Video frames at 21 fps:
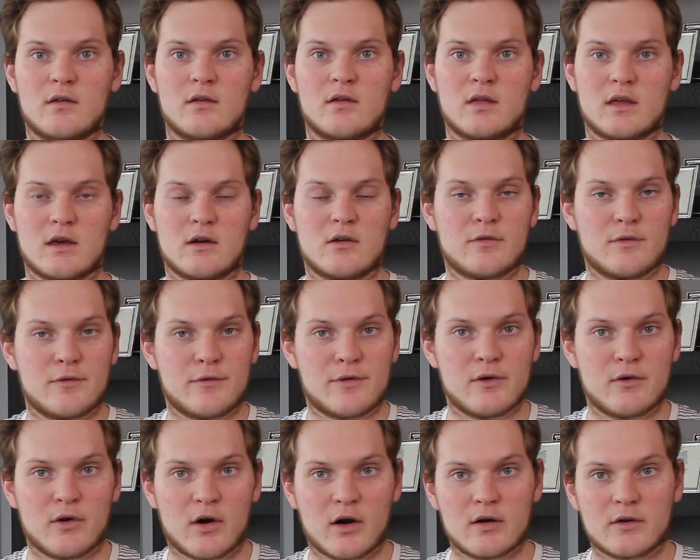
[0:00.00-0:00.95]
Think of a
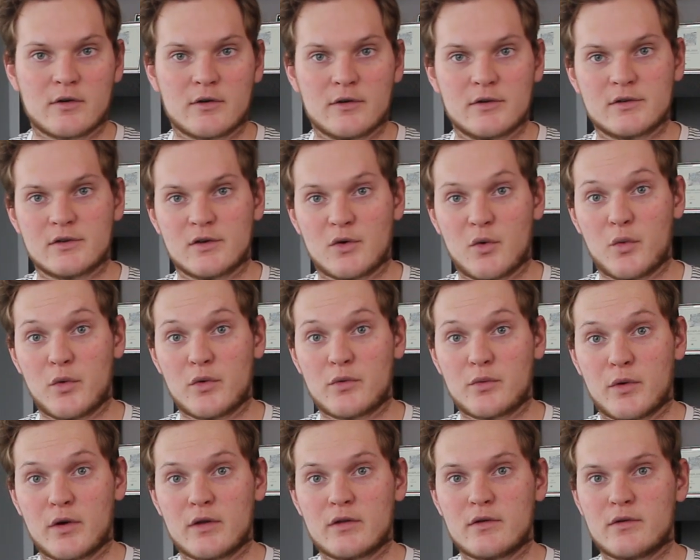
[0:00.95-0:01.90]
few articles you
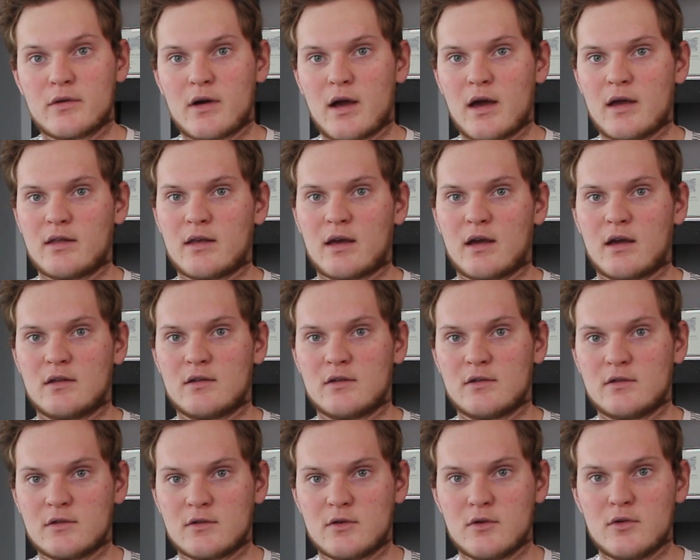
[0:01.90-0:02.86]
would want to write and
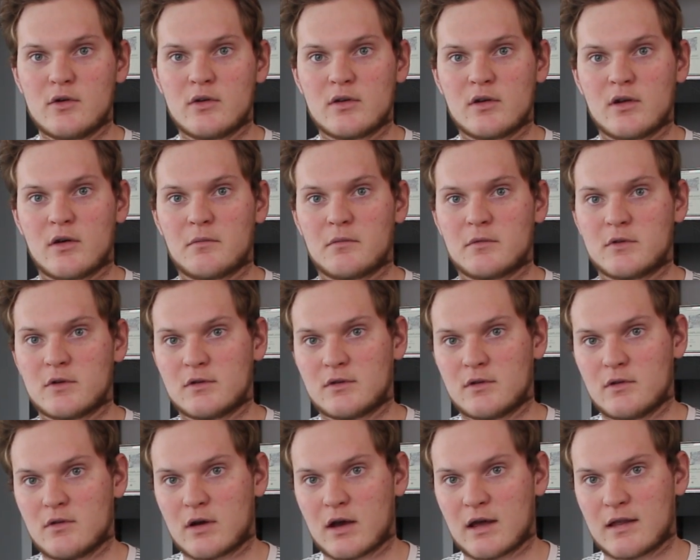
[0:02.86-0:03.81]
just Google them.
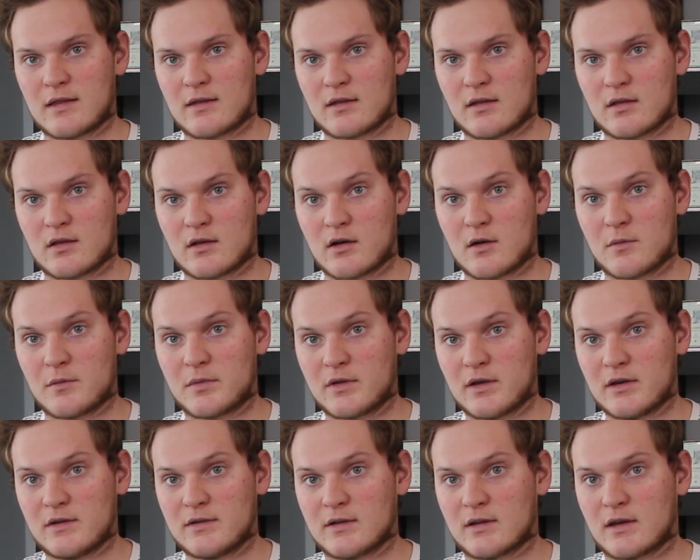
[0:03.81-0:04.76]
Just look at the
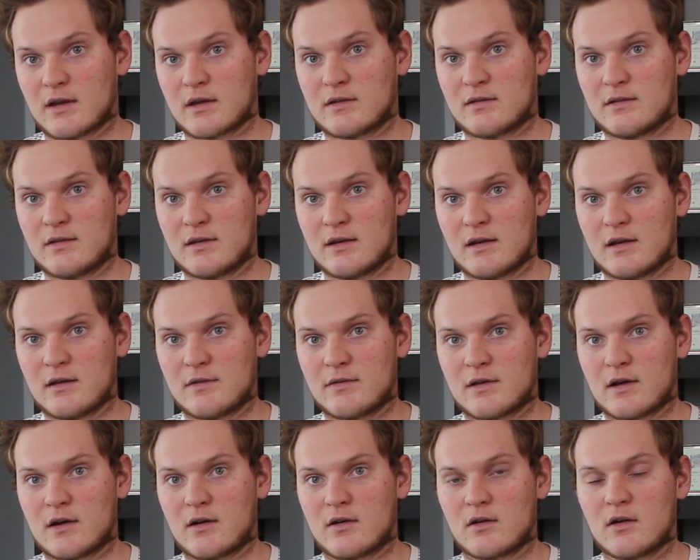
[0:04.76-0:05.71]
competition and see if
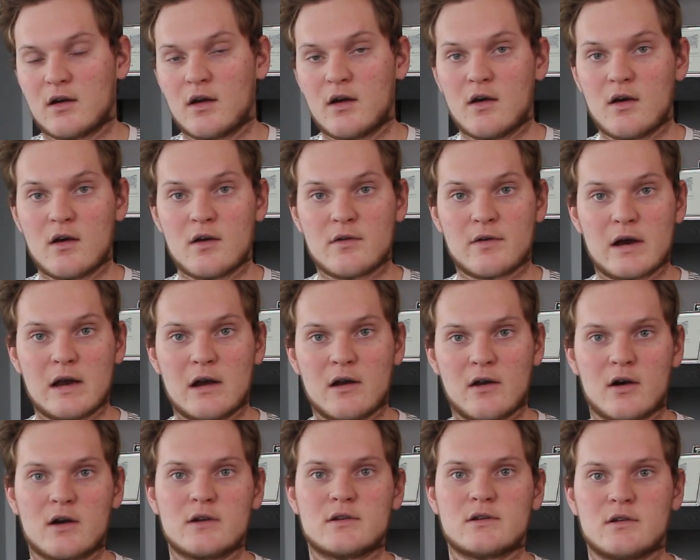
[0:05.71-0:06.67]
there are very
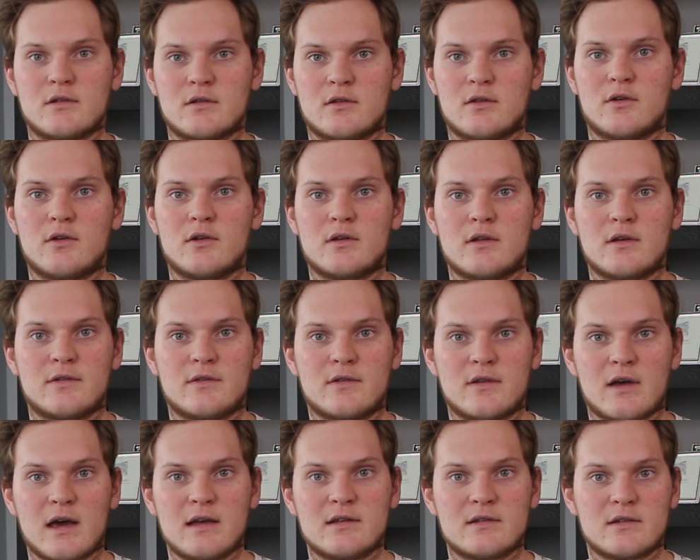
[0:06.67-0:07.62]
large authoritative
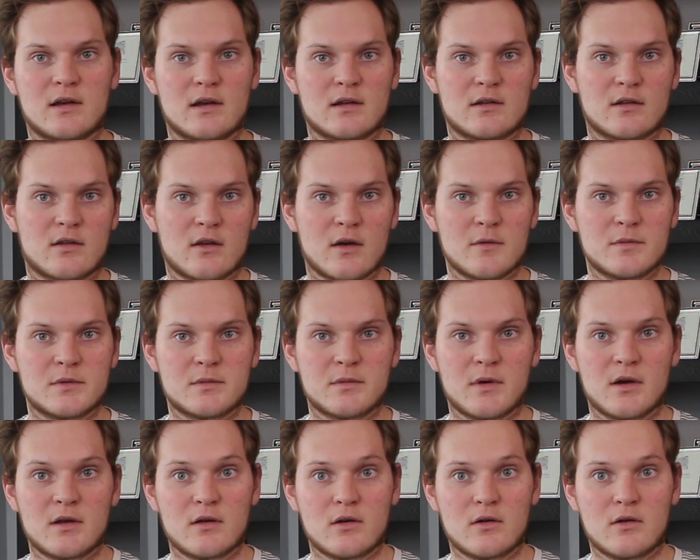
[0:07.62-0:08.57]
sites at the top
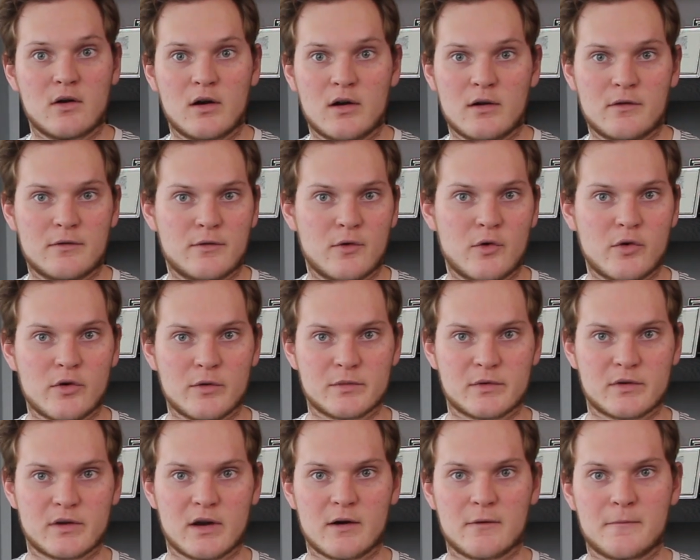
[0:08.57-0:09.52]
spot, or are there
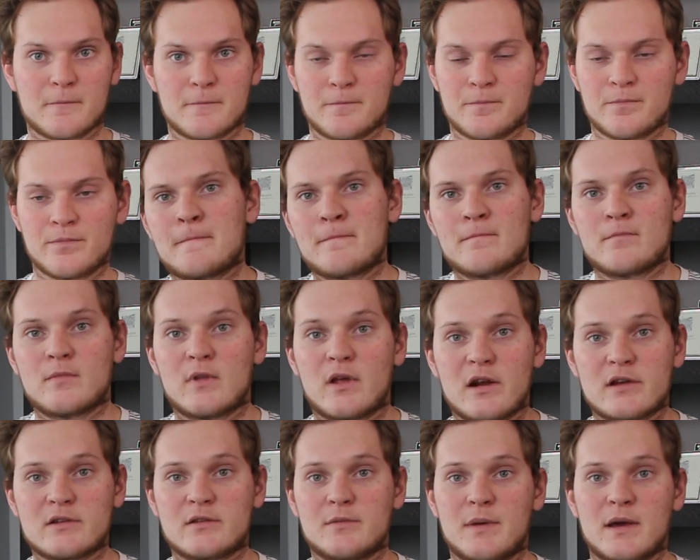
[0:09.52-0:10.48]
forums there. Now
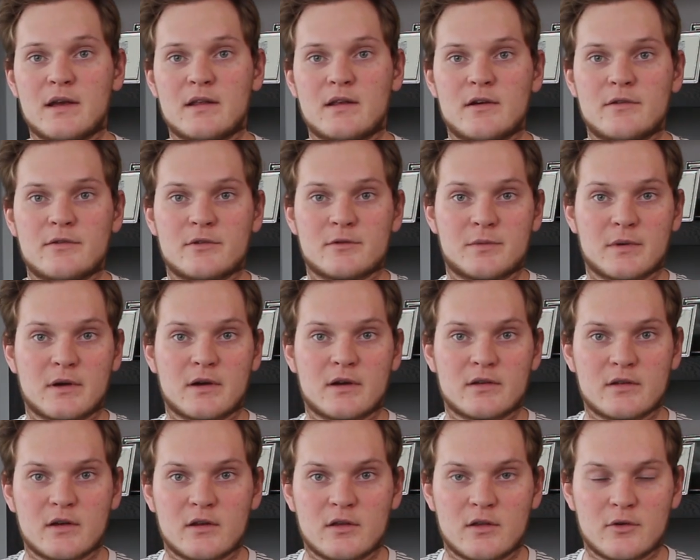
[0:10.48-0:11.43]
there's a big difference,
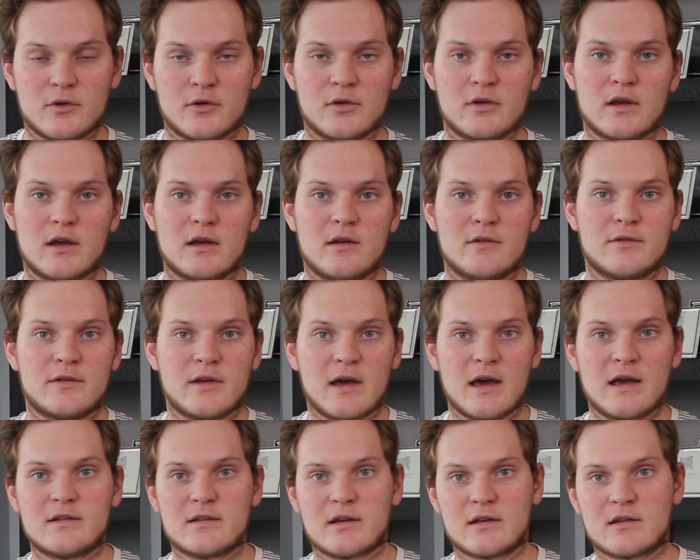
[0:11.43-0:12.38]
because authoritative
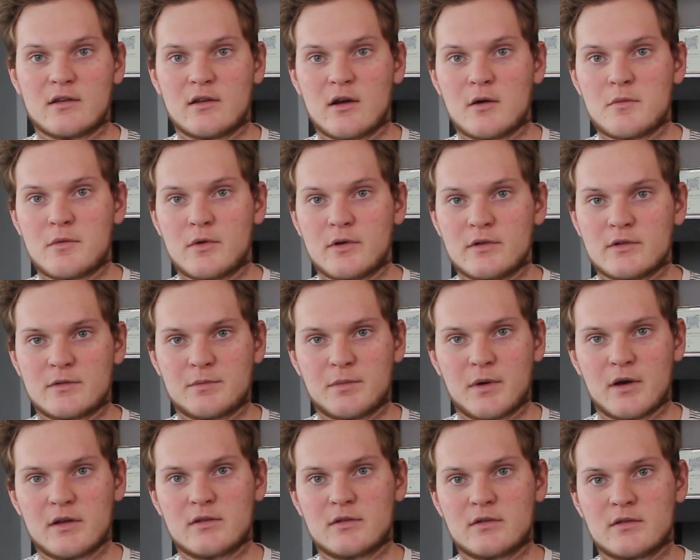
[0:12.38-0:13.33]
sites at the #1
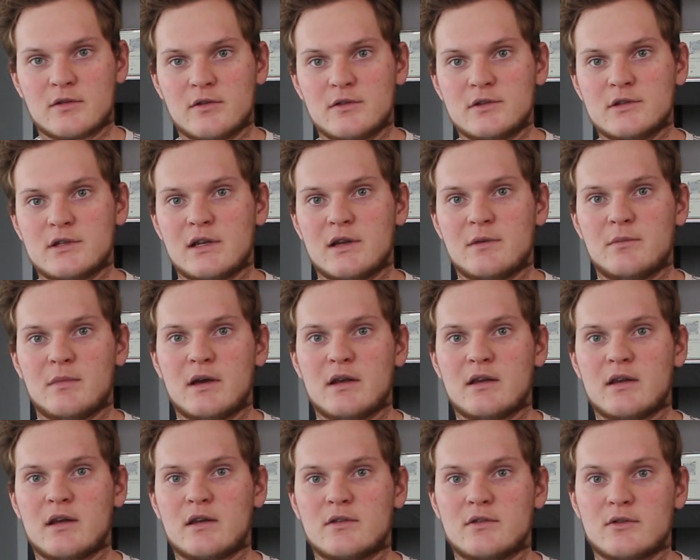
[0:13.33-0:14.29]
spots usually
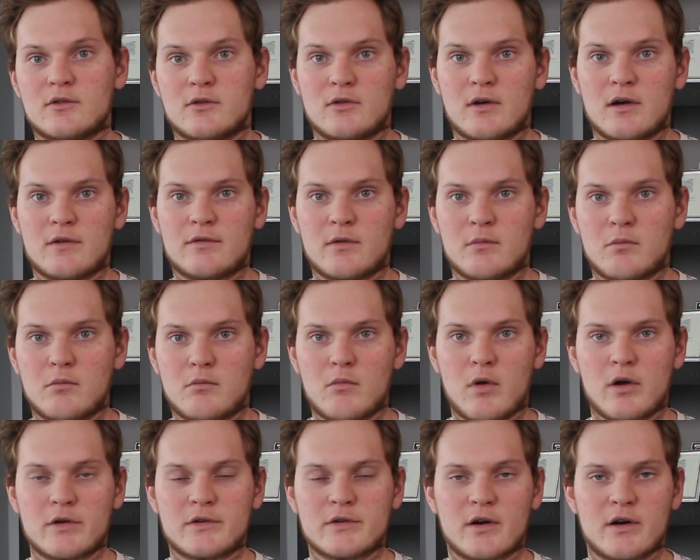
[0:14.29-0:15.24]
mean that you'll have a
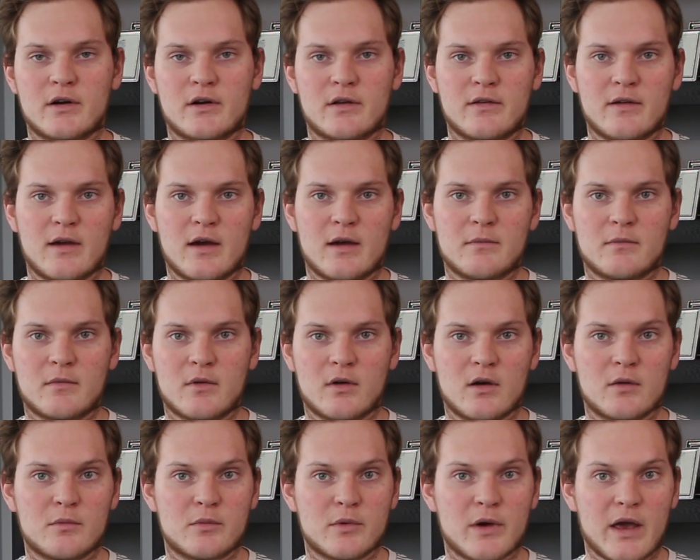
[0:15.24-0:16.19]
much harder time
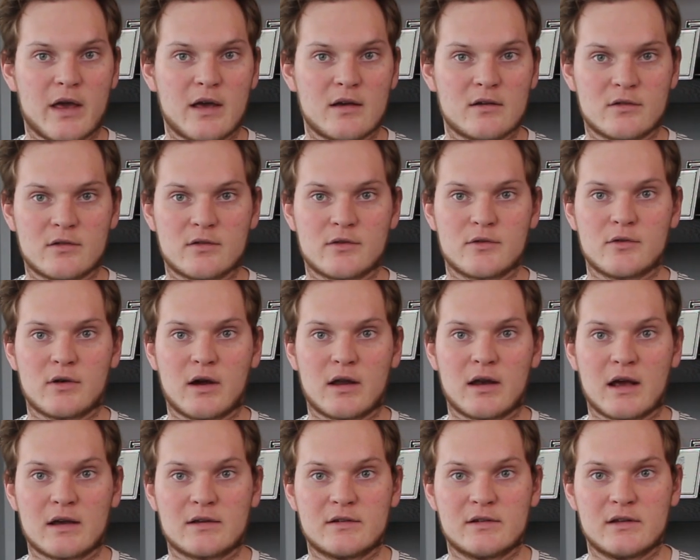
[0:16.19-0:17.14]
breaking through
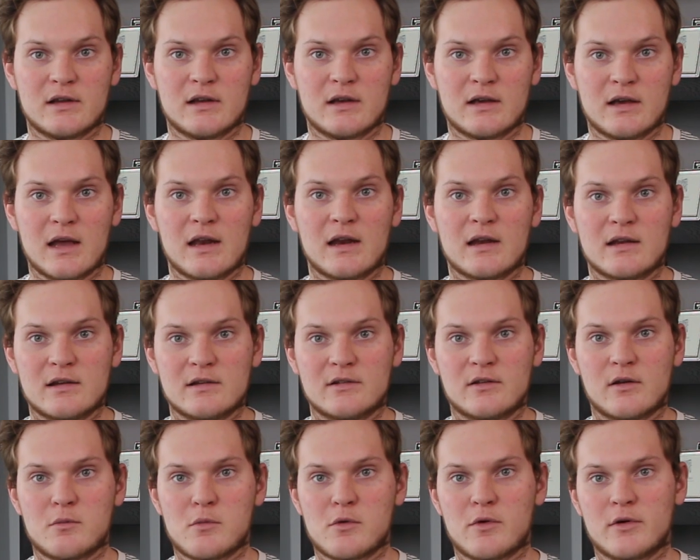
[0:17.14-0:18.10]
and actually getting these
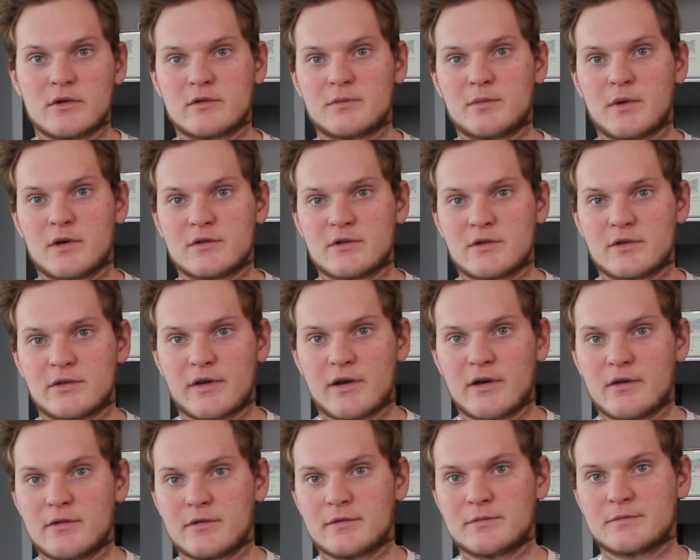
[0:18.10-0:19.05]
#1 spots
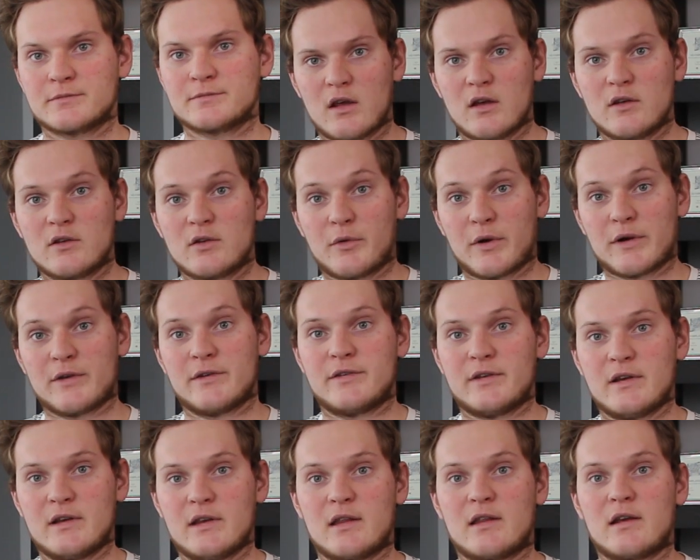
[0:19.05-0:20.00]
yourself. So when you
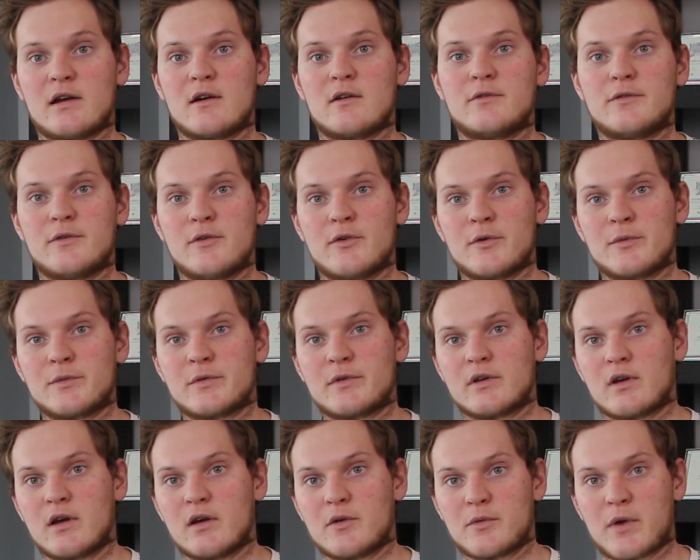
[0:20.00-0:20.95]
see that there are
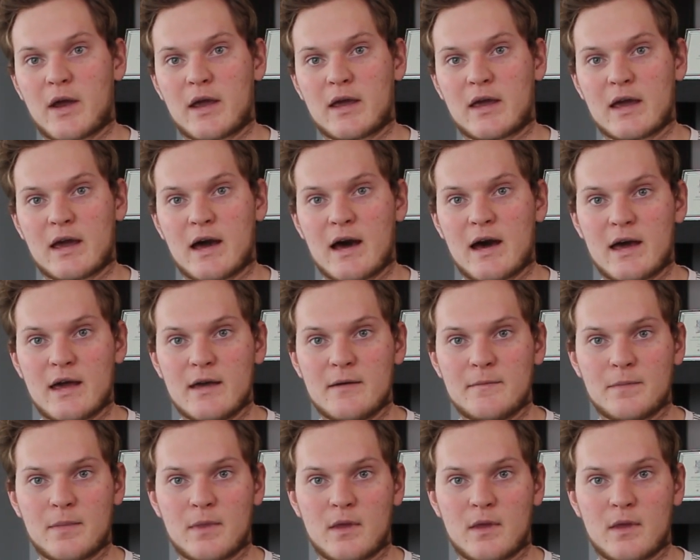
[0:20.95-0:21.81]
forums ranking high,